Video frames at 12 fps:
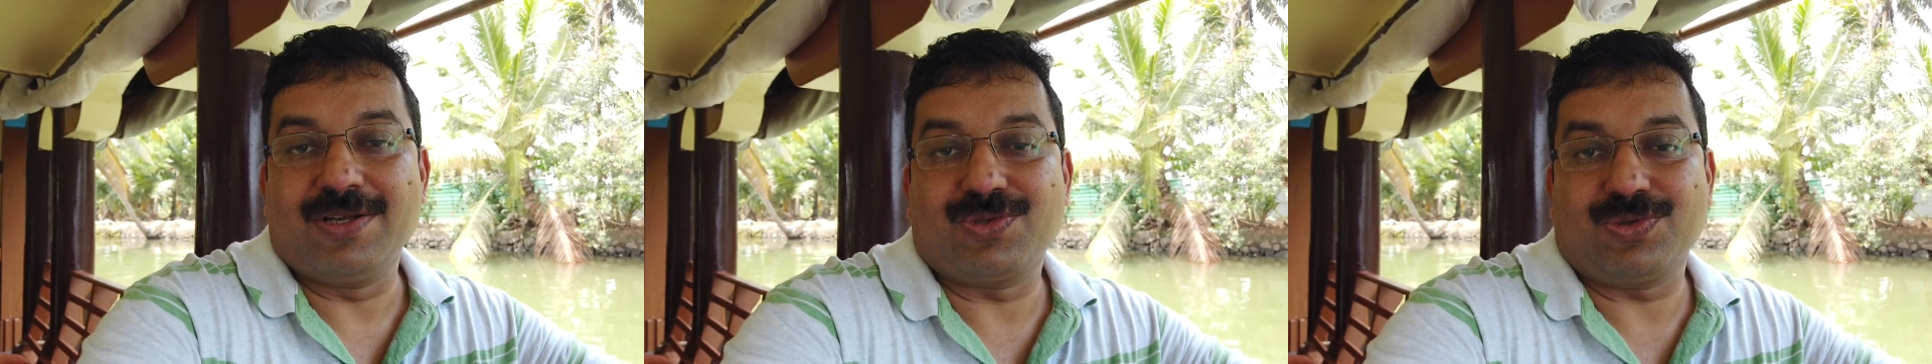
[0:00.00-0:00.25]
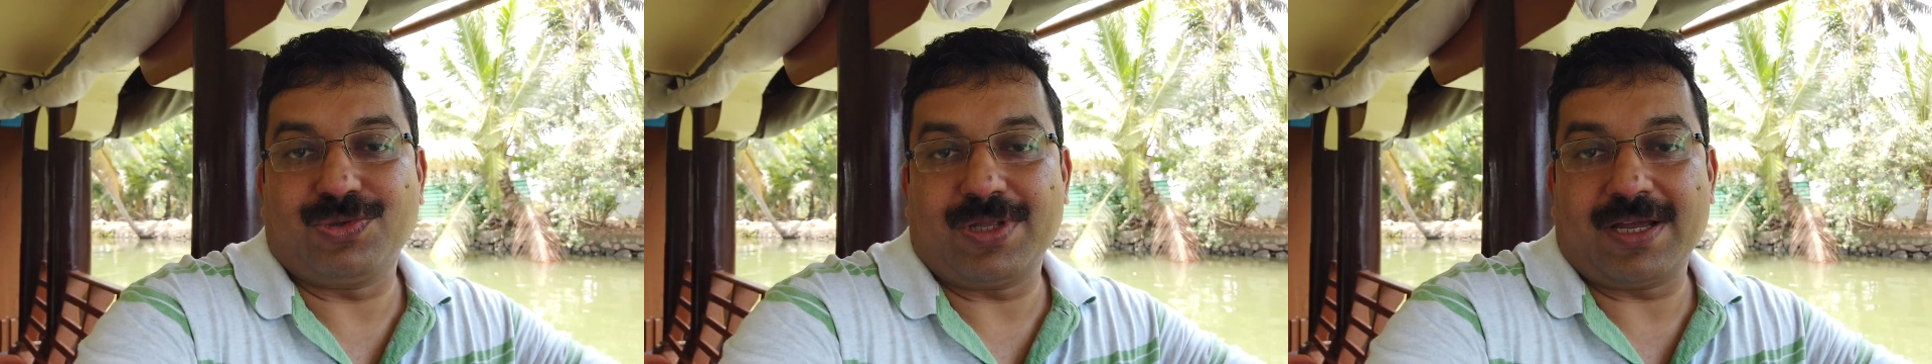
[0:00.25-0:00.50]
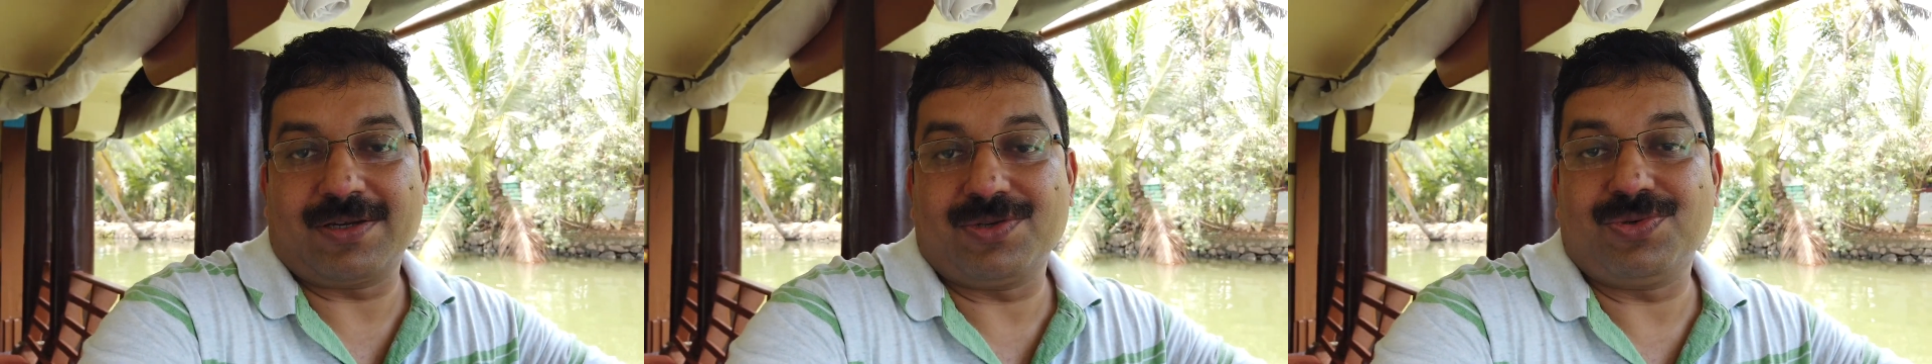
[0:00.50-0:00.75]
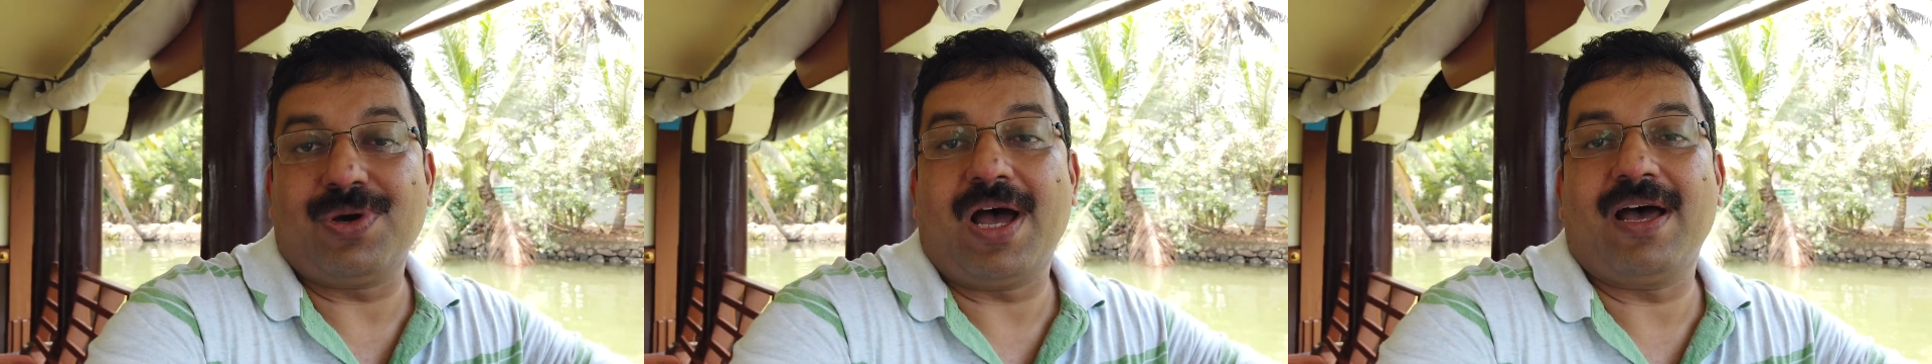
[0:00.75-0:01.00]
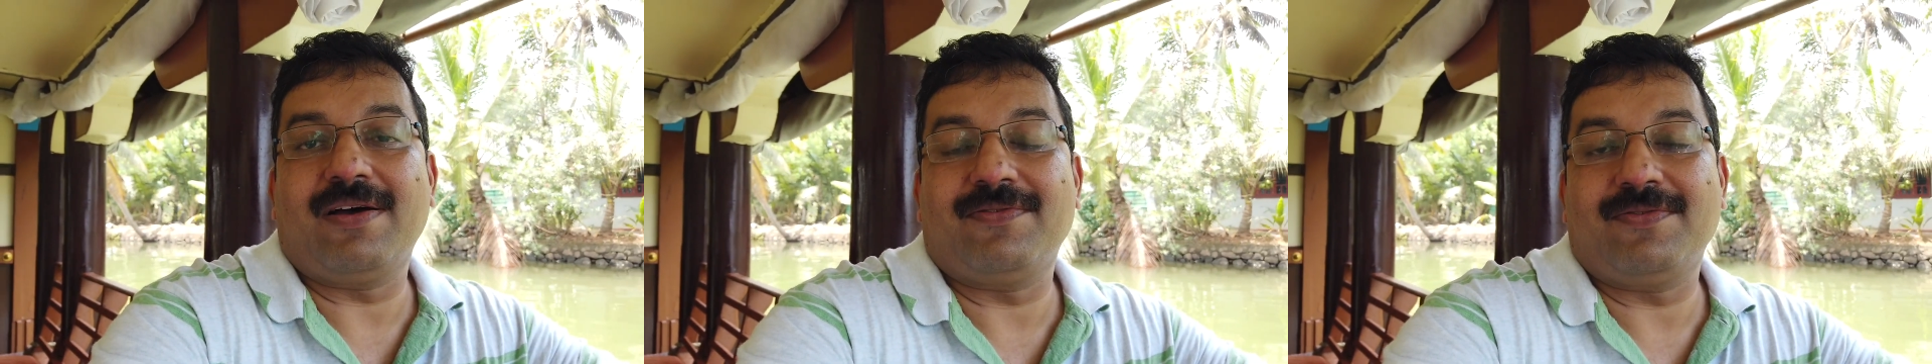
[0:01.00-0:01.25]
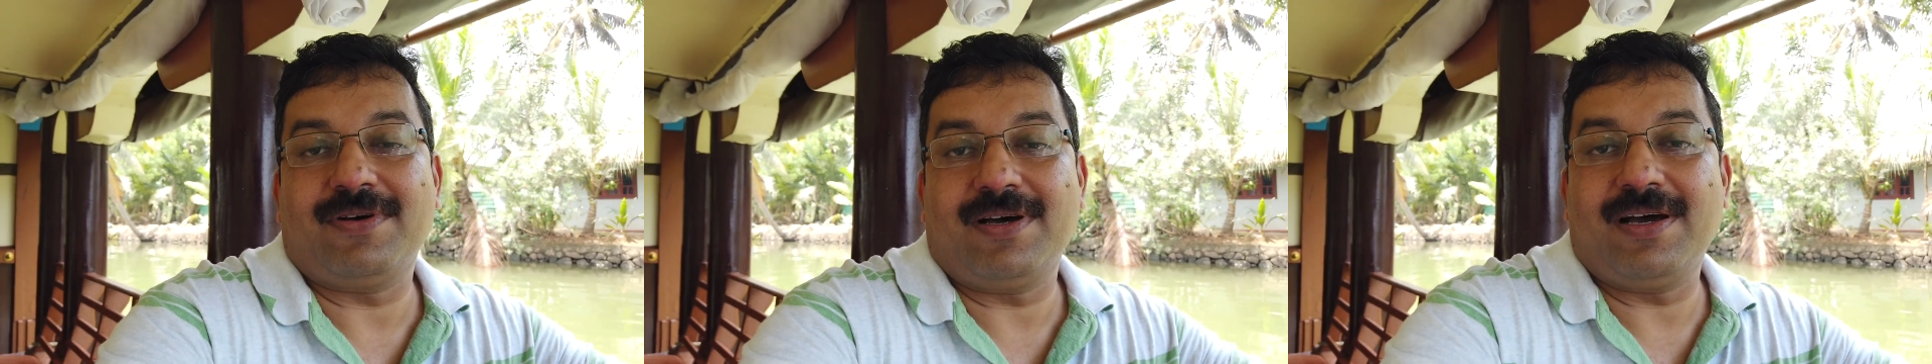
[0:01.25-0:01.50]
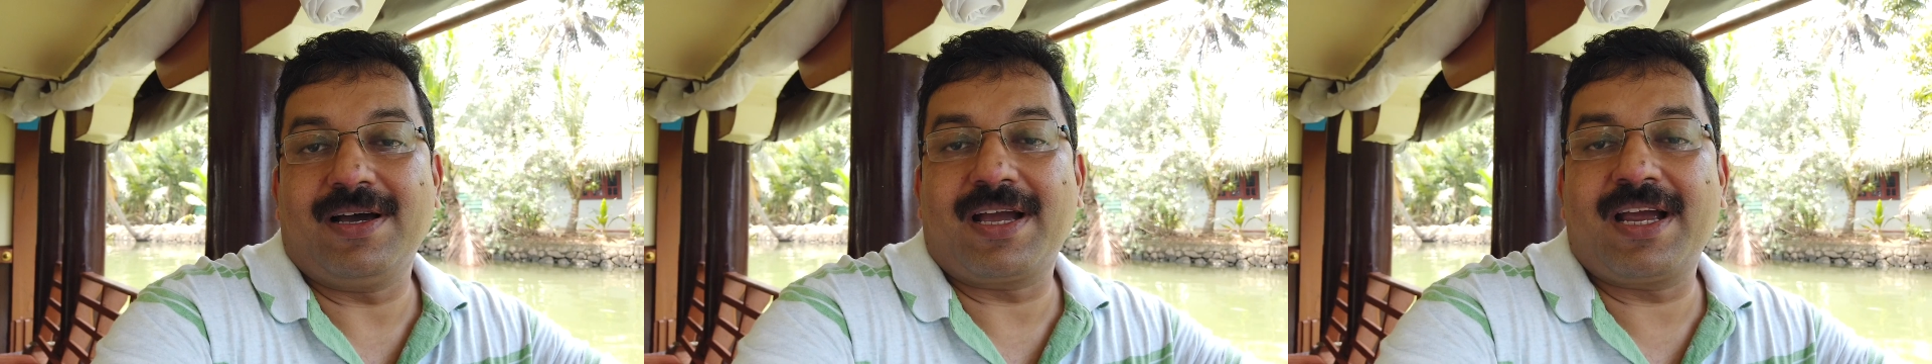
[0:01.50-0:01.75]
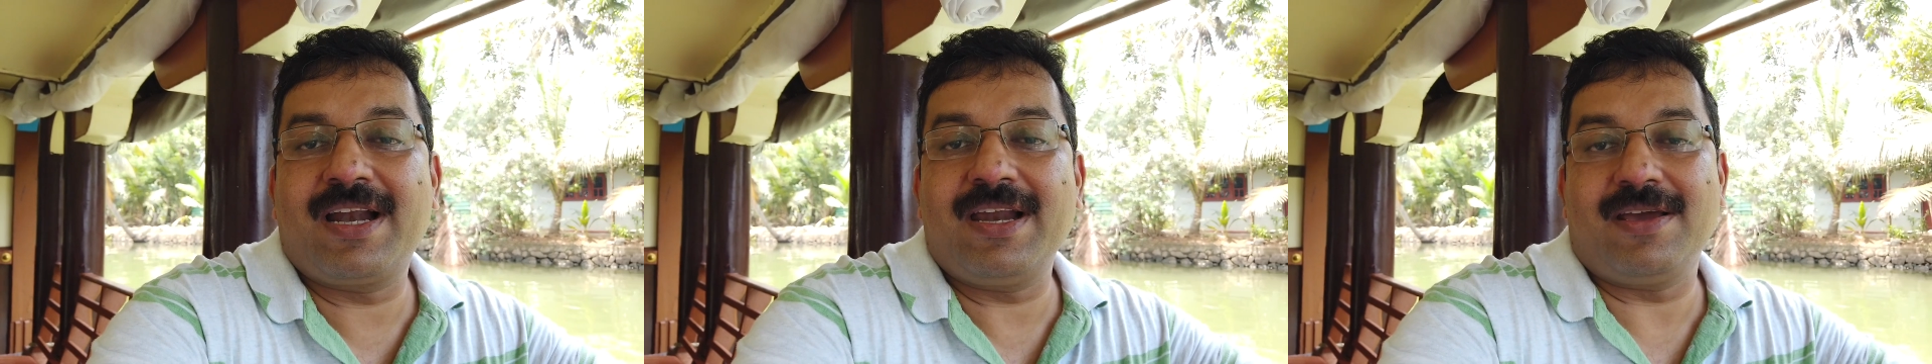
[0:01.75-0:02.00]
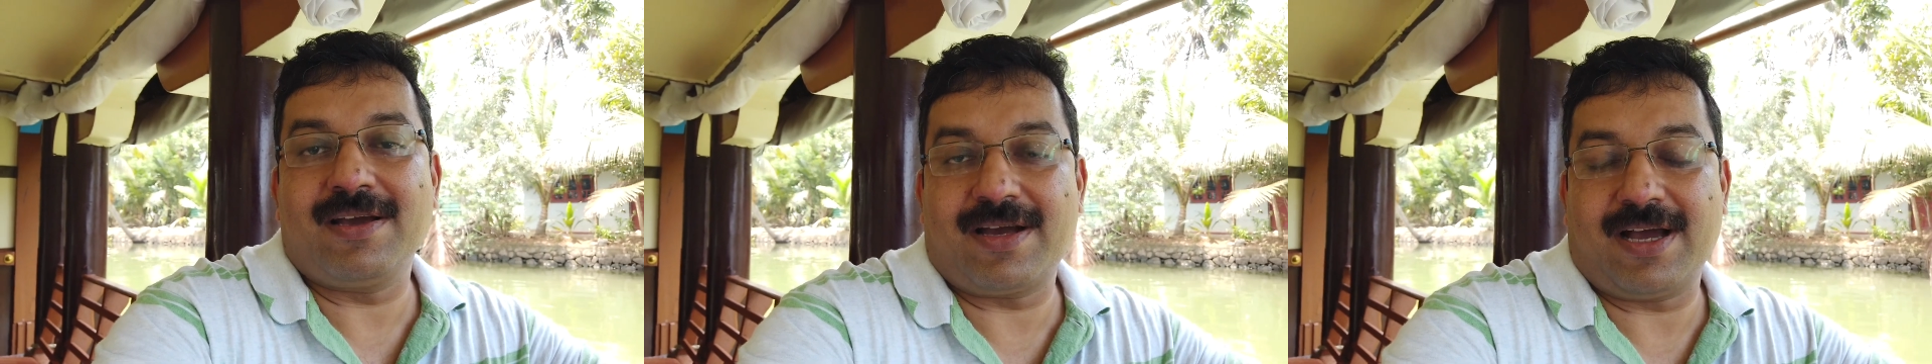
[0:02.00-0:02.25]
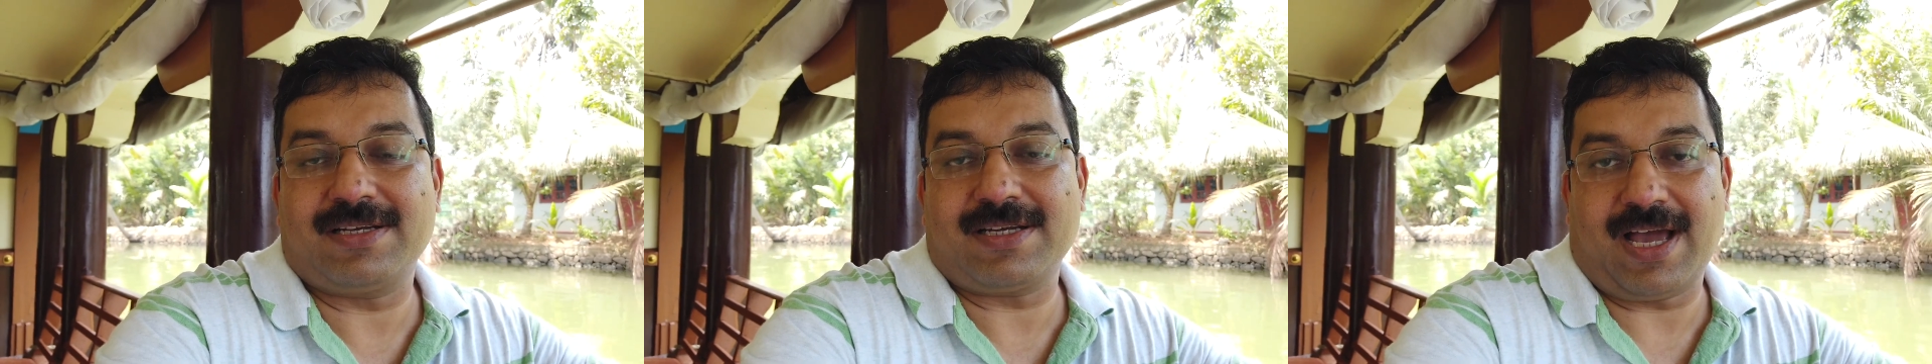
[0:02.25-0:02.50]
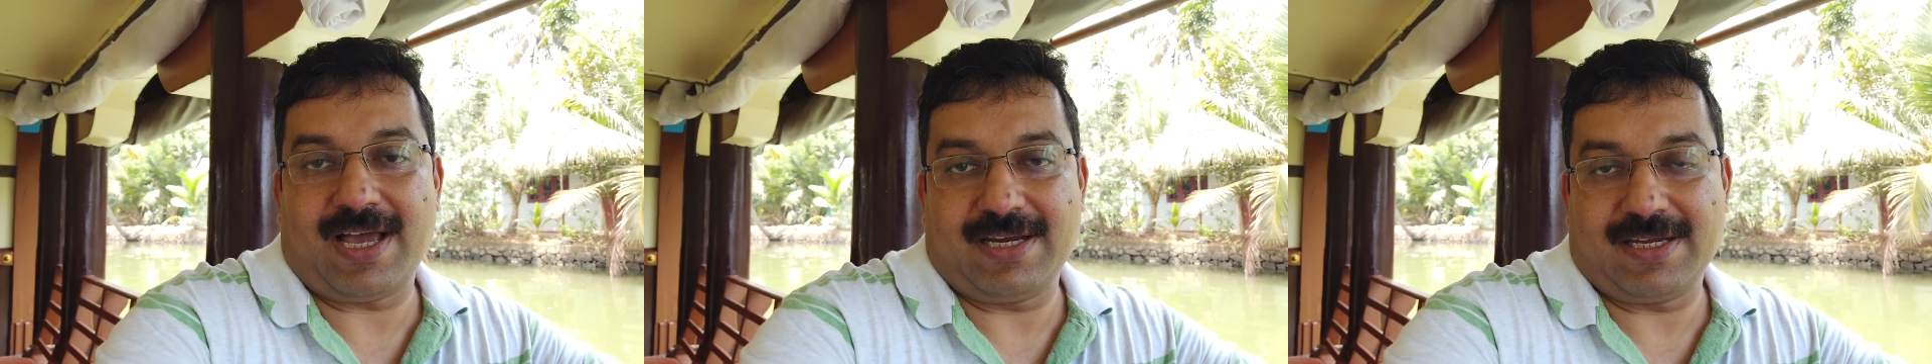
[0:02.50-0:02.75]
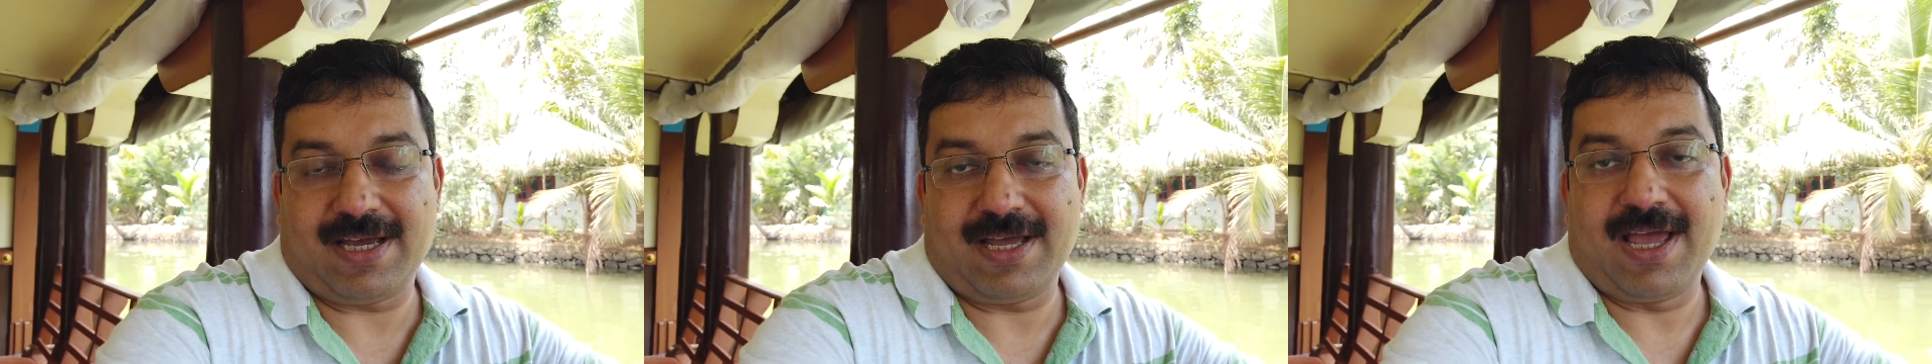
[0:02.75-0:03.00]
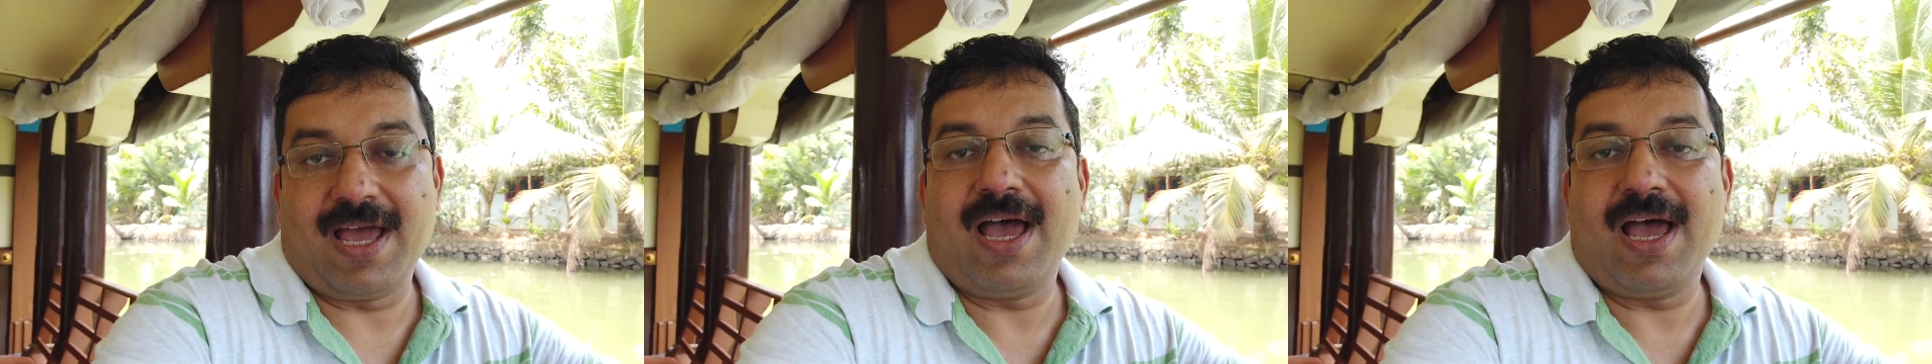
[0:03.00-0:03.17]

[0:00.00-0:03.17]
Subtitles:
so that you have a clear-cut idea